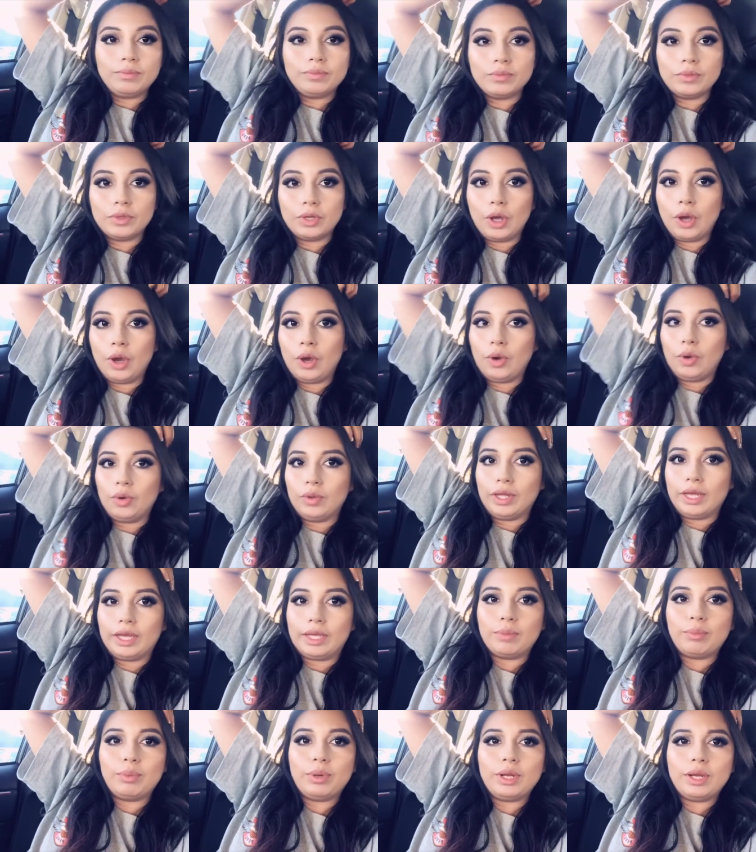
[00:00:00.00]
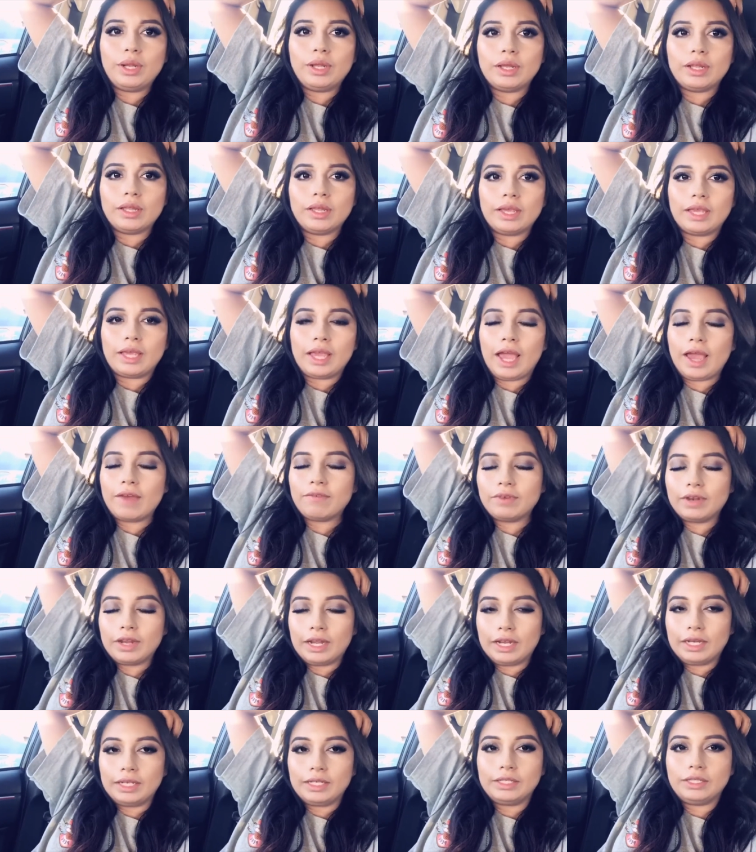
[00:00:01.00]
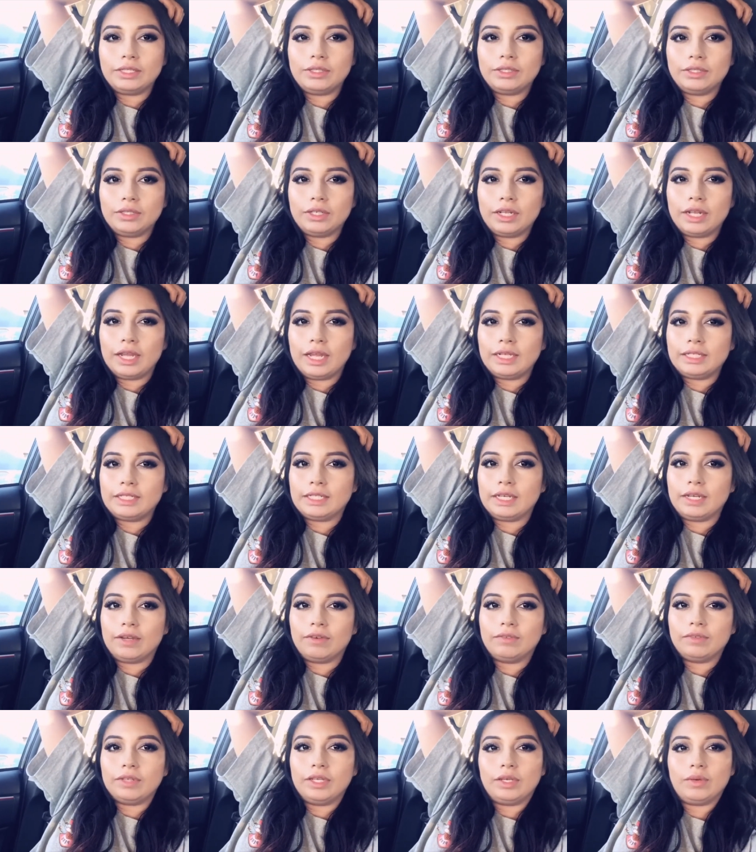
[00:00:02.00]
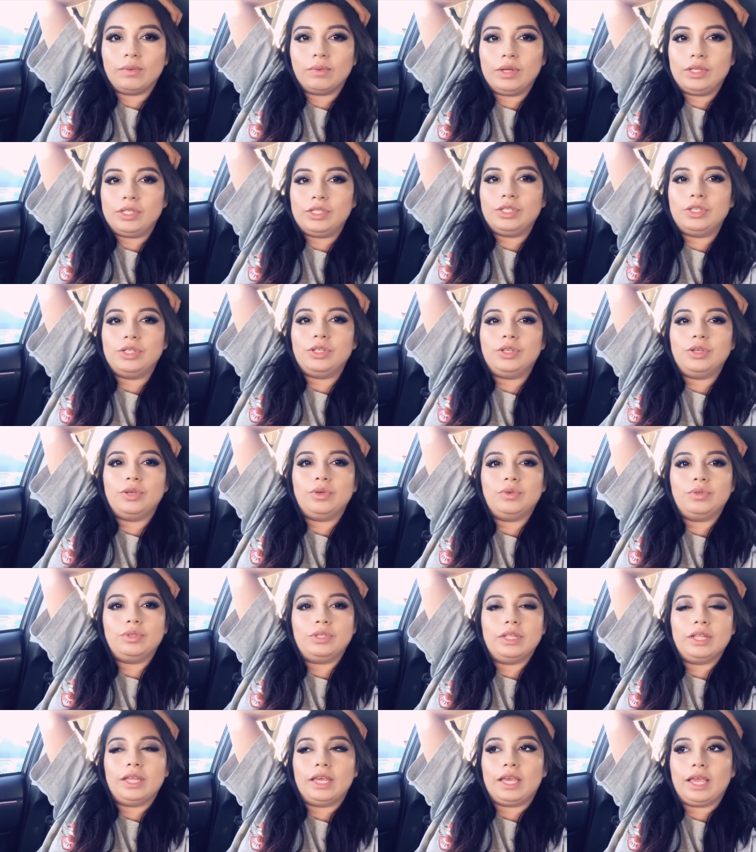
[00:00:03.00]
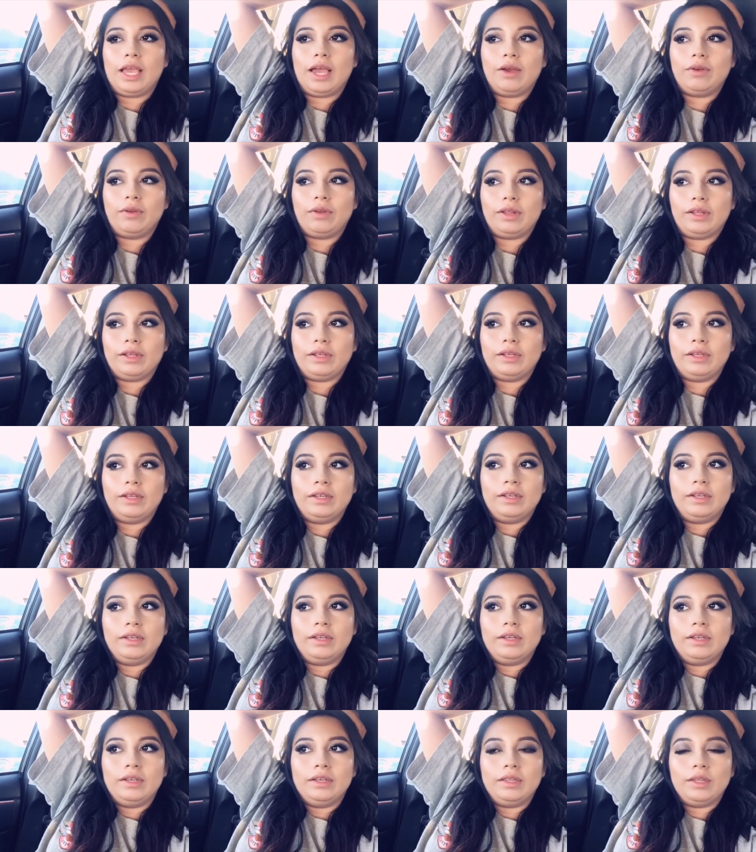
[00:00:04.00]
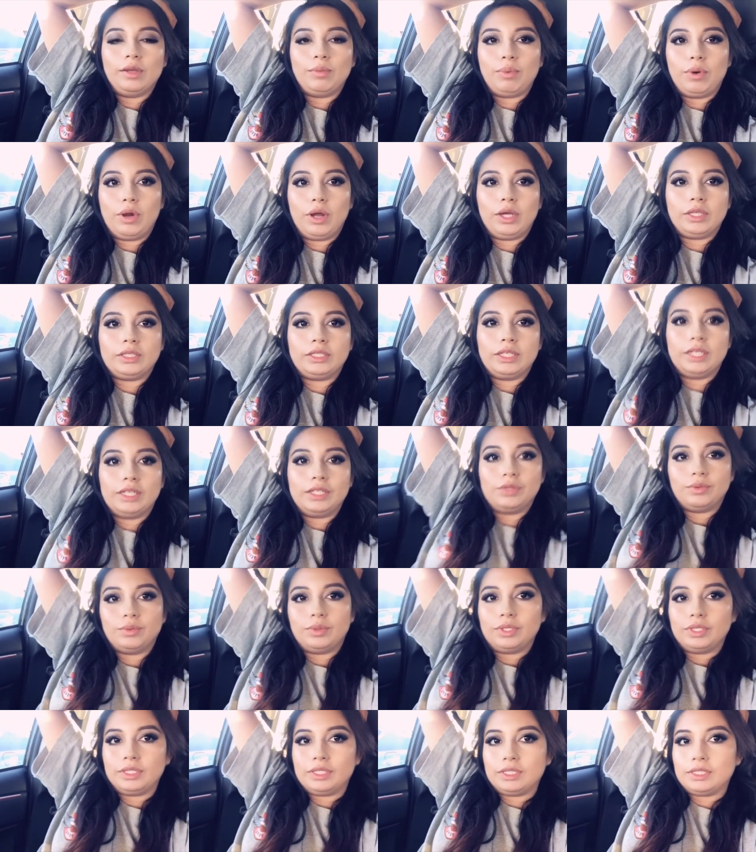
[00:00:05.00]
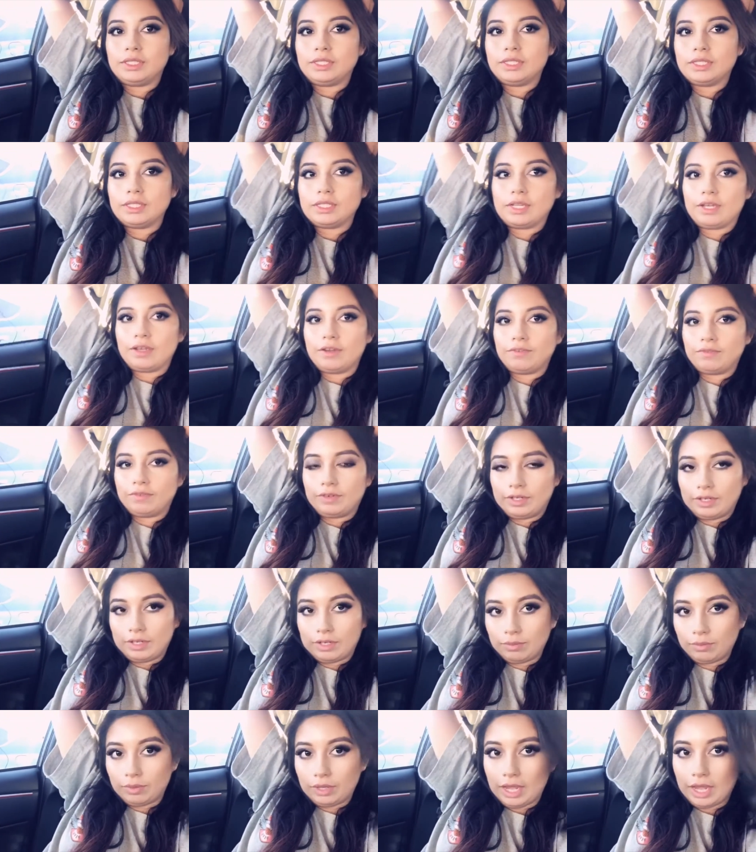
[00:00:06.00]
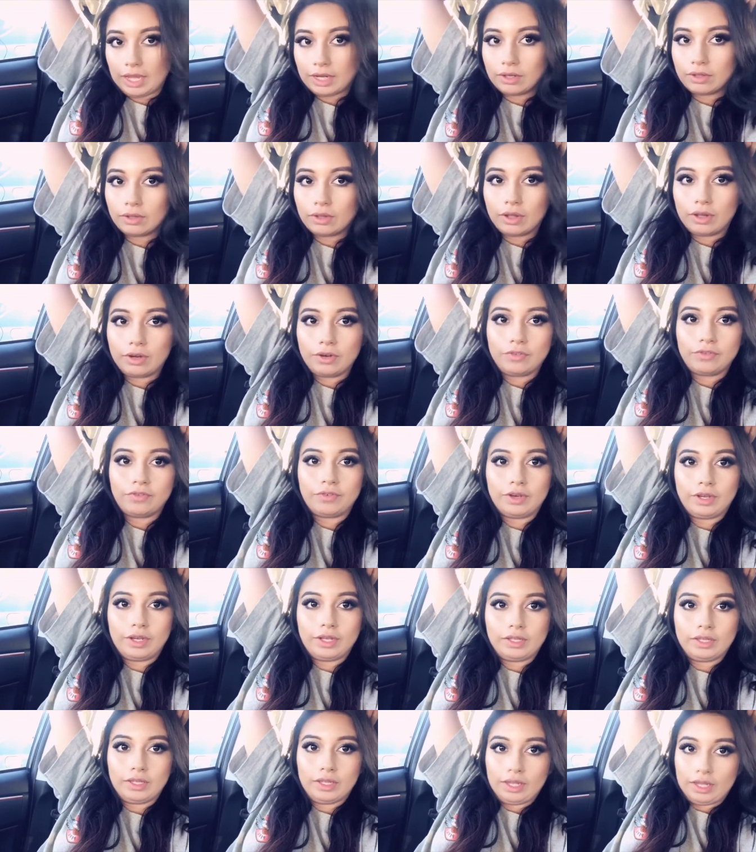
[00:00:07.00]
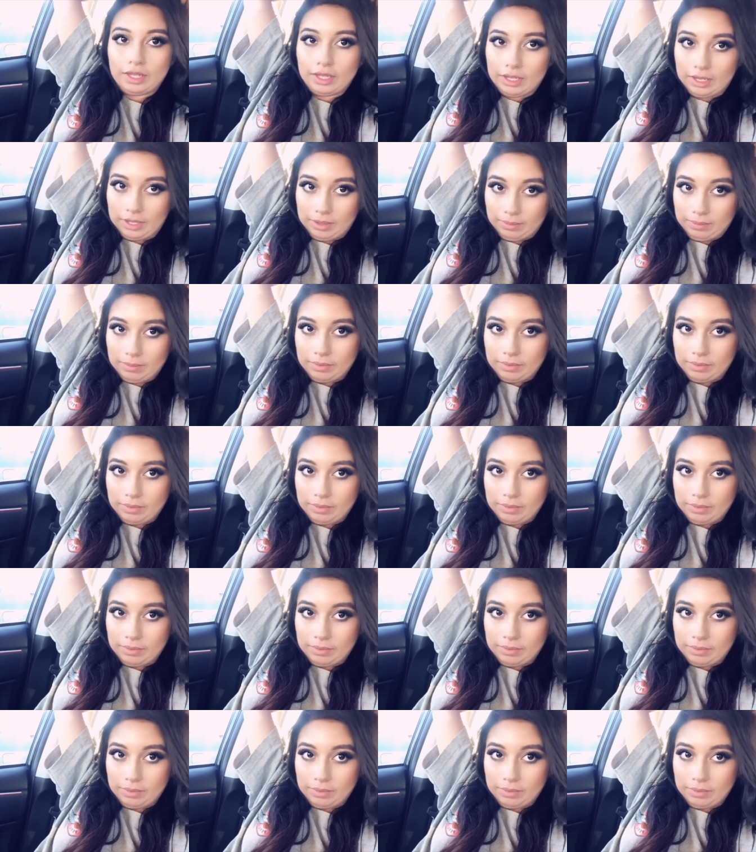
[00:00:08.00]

know, like, pretty, like, have a good idea of, like, what to do to, like, how the process works and stuff. And we had a lot of fun. Like,